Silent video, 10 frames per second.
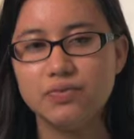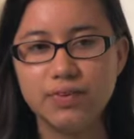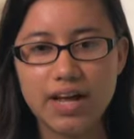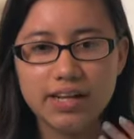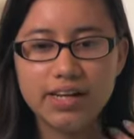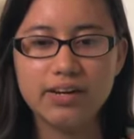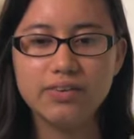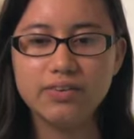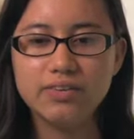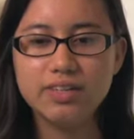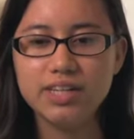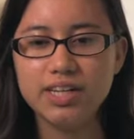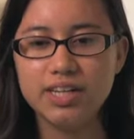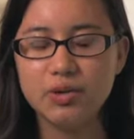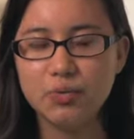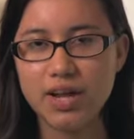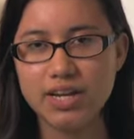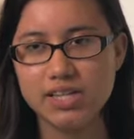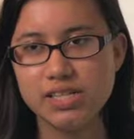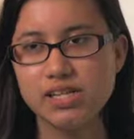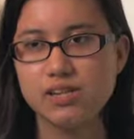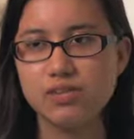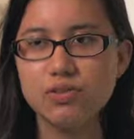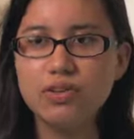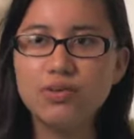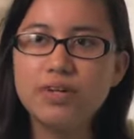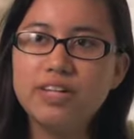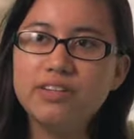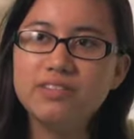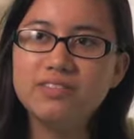flattened out and the redness has also gone away.